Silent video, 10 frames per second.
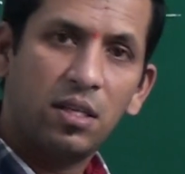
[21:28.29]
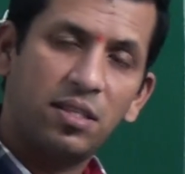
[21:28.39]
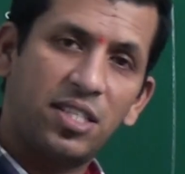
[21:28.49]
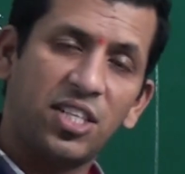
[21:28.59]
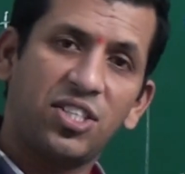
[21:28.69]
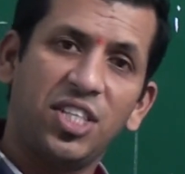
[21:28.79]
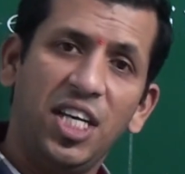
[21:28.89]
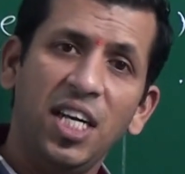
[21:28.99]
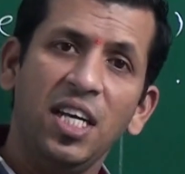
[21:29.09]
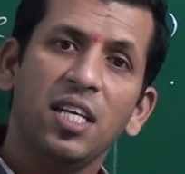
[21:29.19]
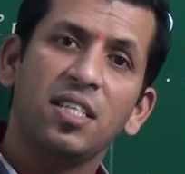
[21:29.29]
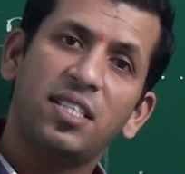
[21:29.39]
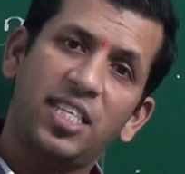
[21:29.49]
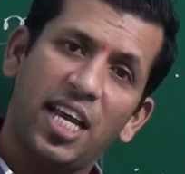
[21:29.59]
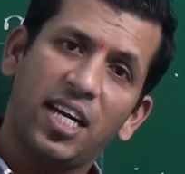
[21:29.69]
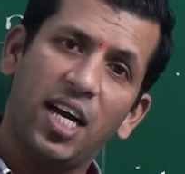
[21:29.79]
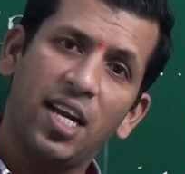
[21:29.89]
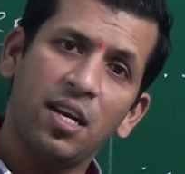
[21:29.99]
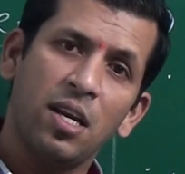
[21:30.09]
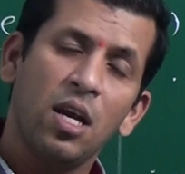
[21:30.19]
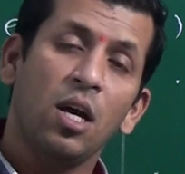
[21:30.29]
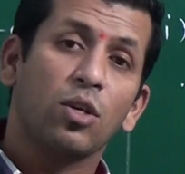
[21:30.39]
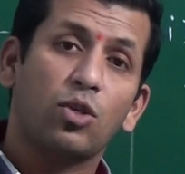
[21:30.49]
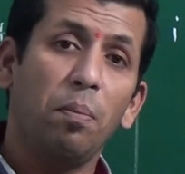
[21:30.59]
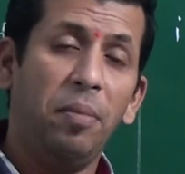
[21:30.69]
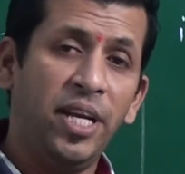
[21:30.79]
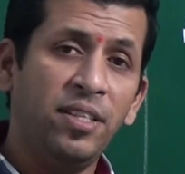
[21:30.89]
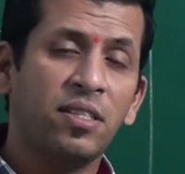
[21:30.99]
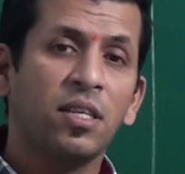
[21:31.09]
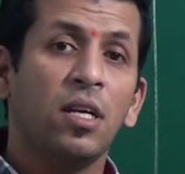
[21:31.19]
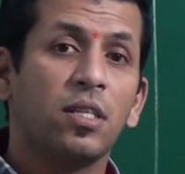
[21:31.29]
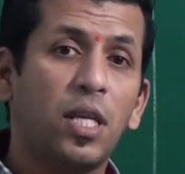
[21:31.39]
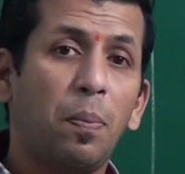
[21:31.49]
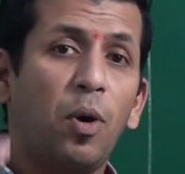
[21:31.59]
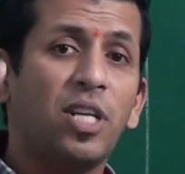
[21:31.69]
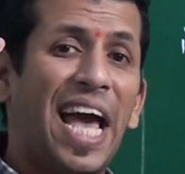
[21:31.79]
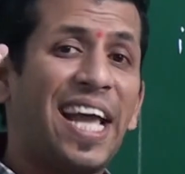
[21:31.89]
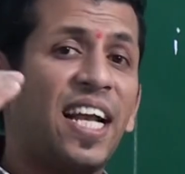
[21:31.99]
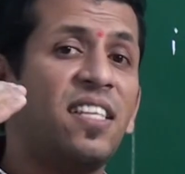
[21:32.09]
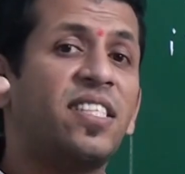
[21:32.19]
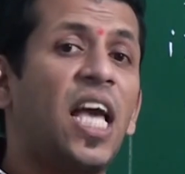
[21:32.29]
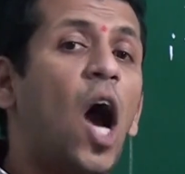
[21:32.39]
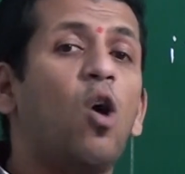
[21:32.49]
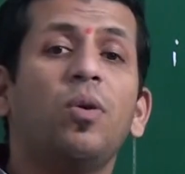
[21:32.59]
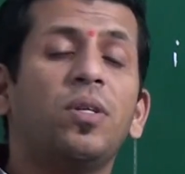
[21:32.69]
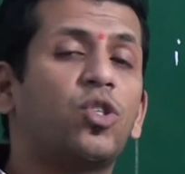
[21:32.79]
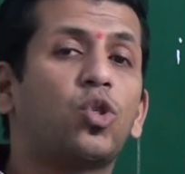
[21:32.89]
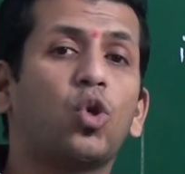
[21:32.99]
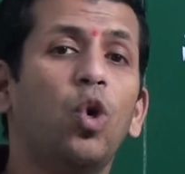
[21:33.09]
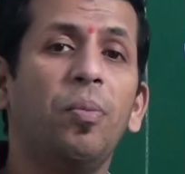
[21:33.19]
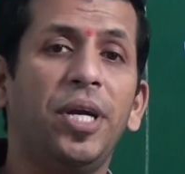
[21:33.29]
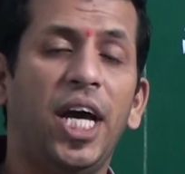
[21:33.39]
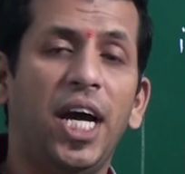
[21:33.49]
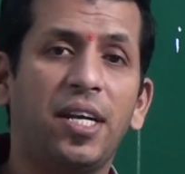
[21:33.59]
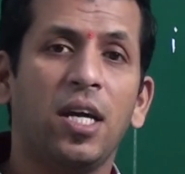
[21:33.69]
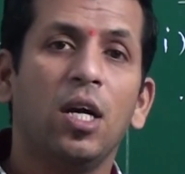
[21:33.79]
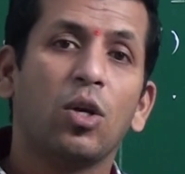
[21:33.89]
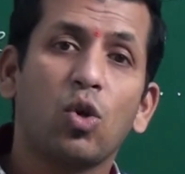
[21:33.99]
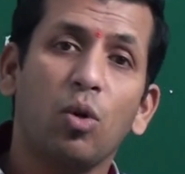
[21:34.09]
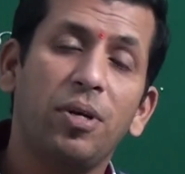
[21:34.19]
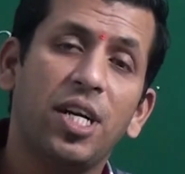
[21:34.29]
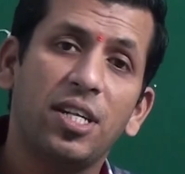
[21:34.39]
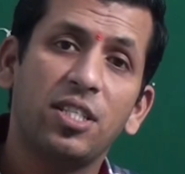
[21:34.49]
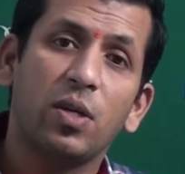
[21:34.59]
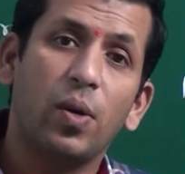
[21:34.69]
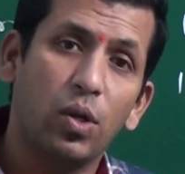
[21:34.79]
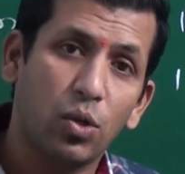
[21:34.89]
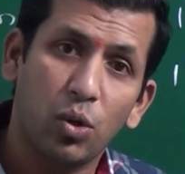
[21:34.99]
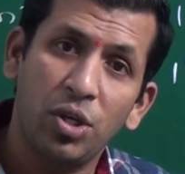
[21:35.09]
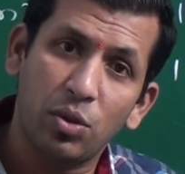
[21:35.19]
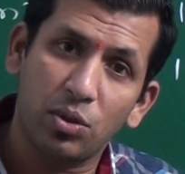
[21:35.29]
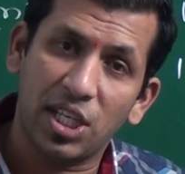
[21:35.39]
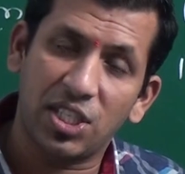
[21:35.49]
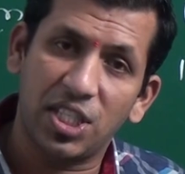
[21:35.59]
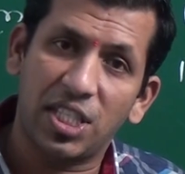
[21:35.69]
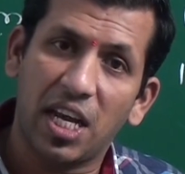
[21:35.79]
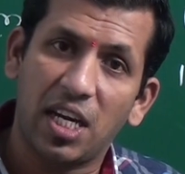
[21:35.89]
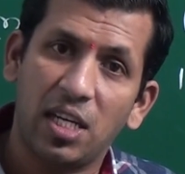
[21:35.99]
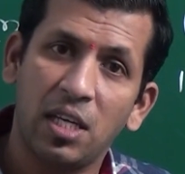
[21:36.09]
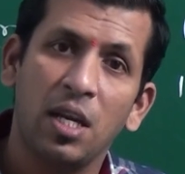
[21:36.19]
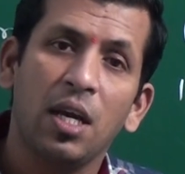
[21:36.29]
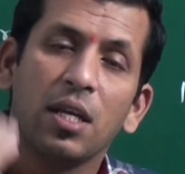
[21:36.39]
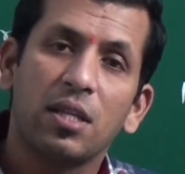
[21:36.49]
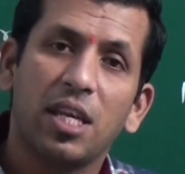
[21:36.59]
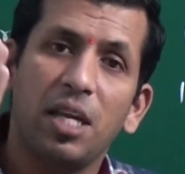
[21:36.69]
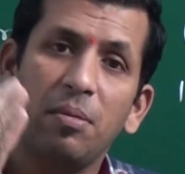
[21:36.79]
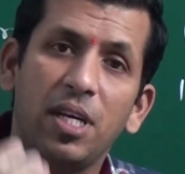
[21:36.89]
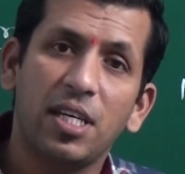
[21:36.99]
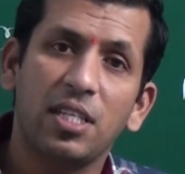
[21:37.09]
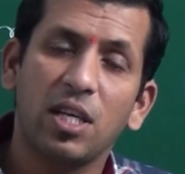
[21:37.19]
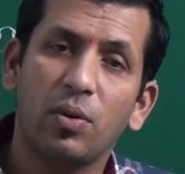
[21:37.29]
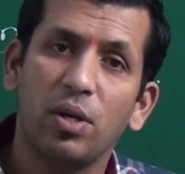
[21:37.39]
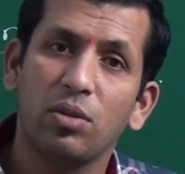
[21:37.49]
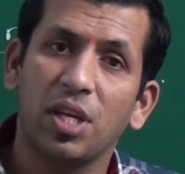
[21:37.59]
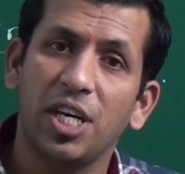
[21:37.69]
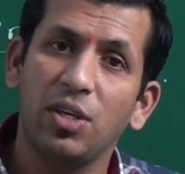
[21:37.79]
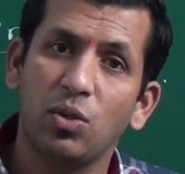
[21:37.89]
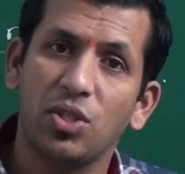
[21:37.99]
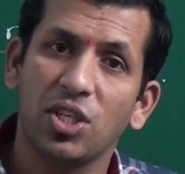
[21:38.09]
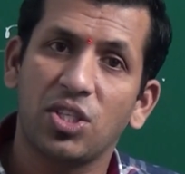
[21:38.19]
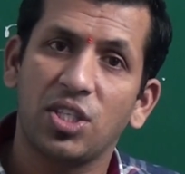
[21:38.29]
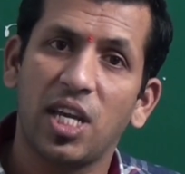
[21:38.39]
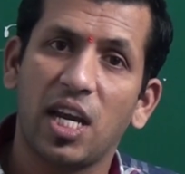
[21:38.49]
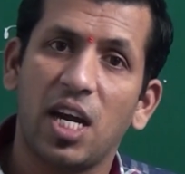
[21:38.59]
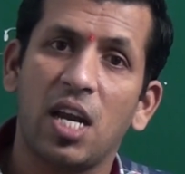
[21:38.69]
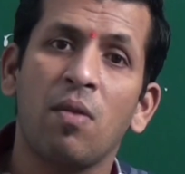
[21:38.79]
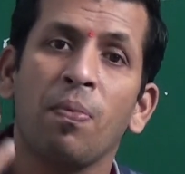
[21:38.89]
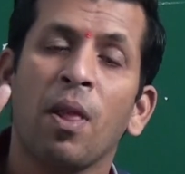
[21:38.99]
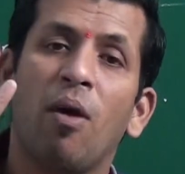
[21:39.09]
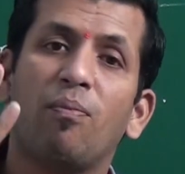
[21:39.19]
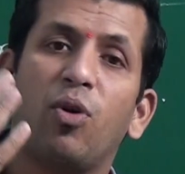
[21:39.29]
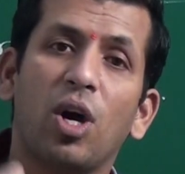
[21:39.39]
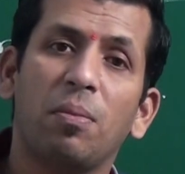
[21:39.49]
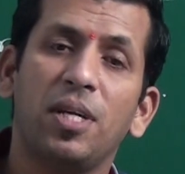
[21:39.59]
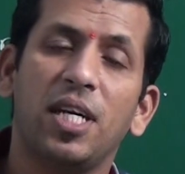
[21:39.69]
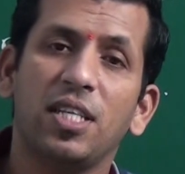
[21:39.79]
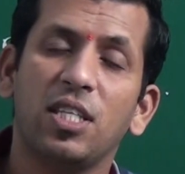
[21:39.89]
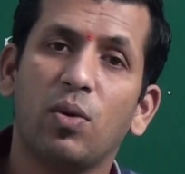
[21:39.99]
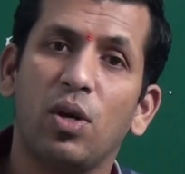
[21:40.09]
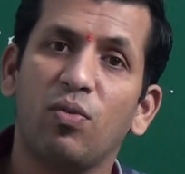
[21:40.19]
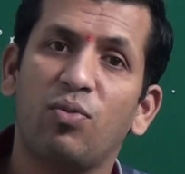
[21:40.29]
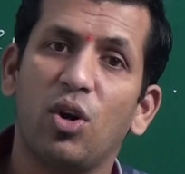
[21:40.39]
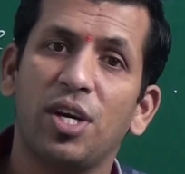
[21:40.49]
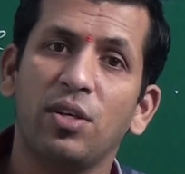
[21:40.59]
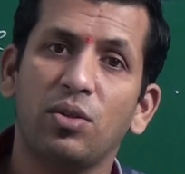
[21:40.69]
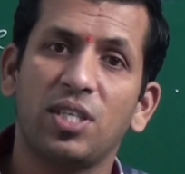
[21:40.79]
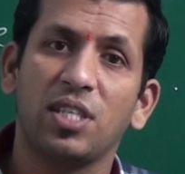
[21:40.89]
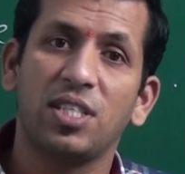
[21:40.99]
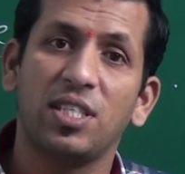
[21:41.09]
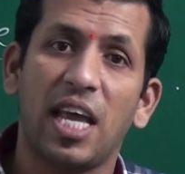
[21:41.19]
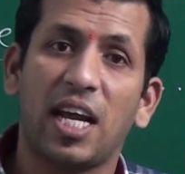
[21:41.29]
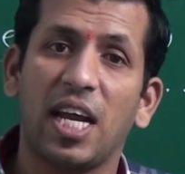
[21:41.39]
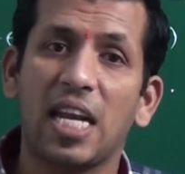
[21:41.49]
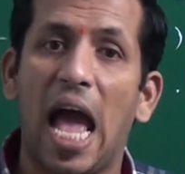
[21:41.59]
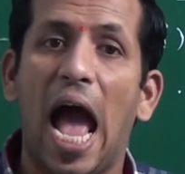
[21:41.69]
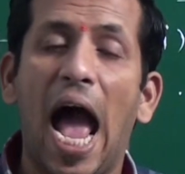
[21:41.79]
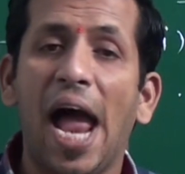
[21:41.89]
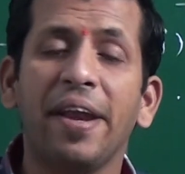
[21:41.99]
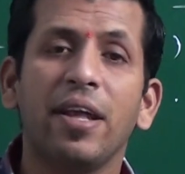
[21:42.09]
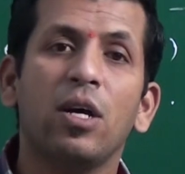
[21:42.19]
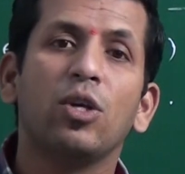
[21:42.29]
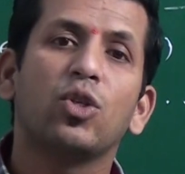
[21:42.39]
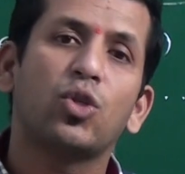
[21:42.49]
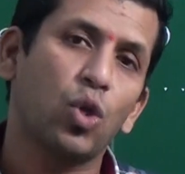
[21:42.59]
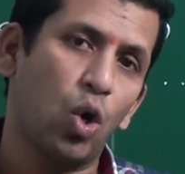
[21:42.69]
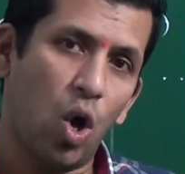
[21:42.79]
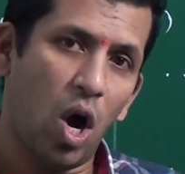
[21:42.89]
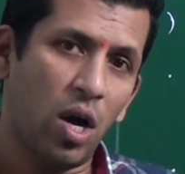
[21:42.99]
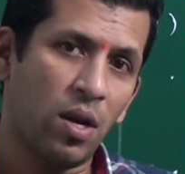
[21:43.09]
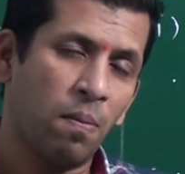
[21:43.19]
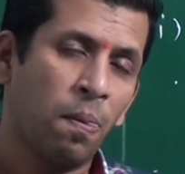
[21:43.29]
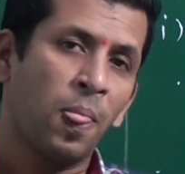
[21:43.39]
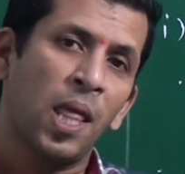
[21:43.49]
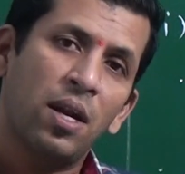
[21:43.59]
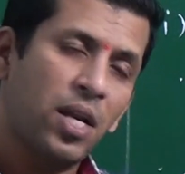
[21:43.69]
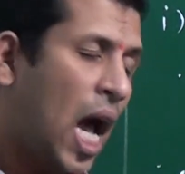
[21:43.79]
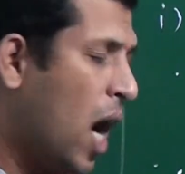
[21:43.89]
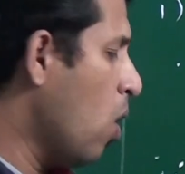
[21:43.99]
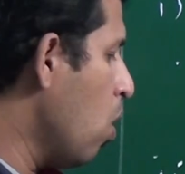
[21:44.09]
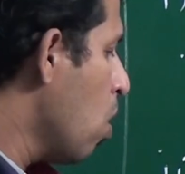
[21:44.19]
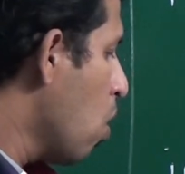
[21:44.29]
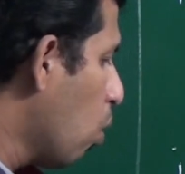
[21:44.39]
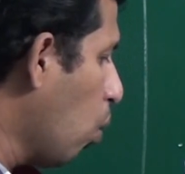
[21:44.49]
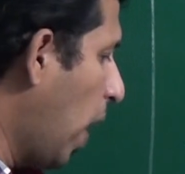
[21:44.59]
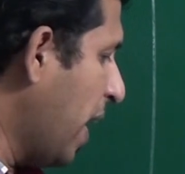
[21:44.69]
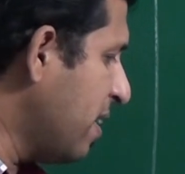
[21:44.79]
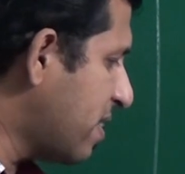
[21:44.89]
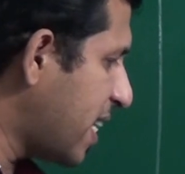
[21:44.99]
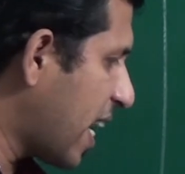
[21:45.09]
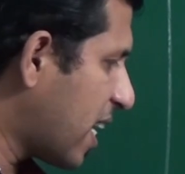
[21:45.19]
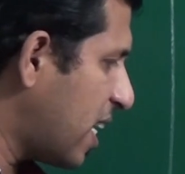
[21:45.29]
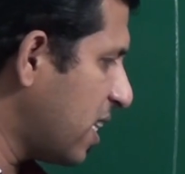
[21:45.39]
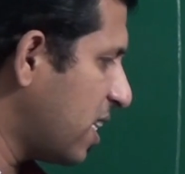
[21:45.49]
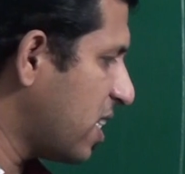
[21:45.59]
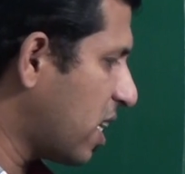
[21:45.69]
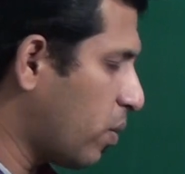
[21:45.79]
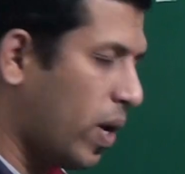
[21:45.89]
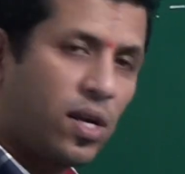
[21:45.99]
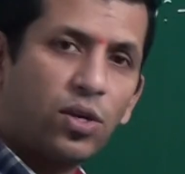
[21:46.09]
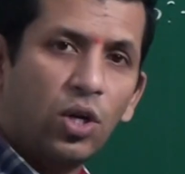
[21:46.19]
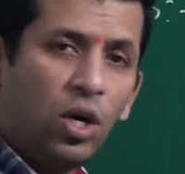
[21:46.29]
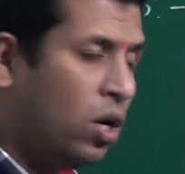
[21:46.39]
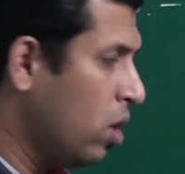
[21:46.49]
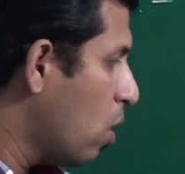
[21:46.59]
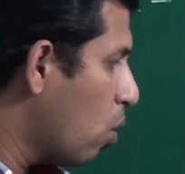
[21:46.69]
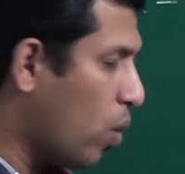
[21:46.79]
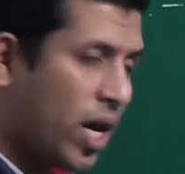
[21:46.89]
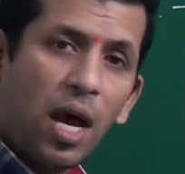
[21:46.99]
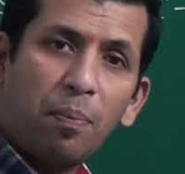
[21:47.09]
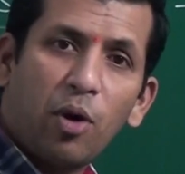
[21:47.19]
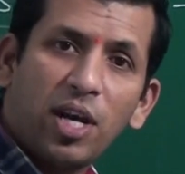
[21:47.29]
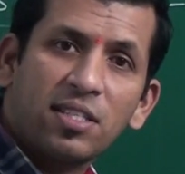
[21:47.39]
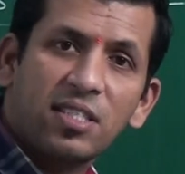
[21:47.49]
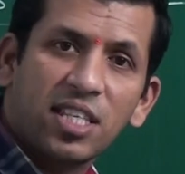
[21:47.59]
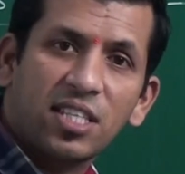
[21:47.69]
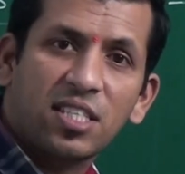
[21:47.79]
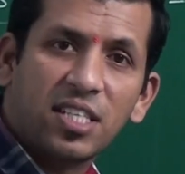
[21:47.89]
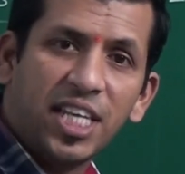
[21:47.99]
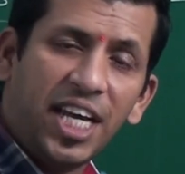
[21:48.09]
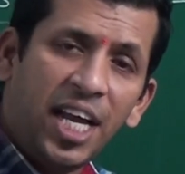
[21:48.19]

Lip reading: 60 second. So means suppose I can say how it's 2 minute. 2 minute is equal to 2 into 60 second. 3 minute is equal to 3 into 60 second. 4 minute is equal to 4 into 60 second, and so on. Now 1 second is equal to 1 upon 60